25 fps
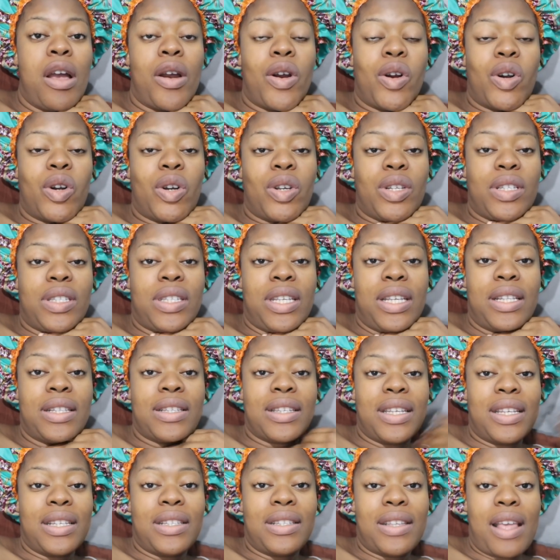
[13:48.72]
because
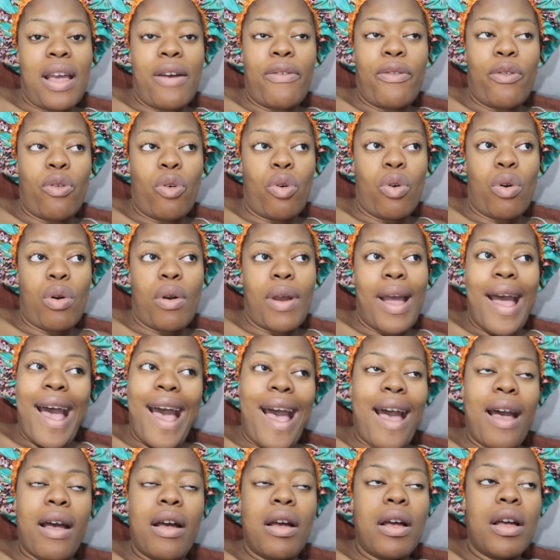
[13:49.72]
it's easier for
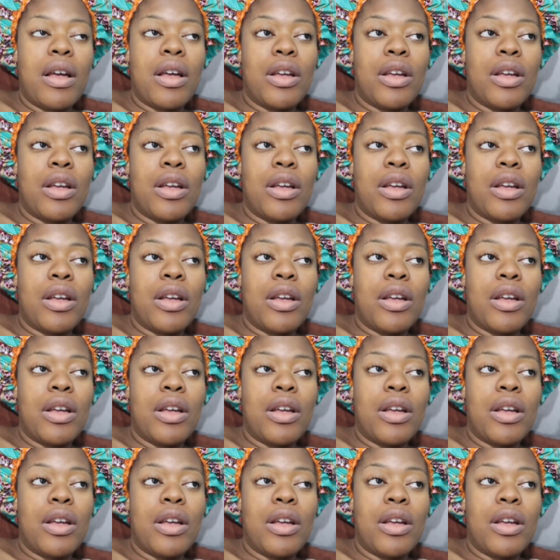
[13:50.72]
her.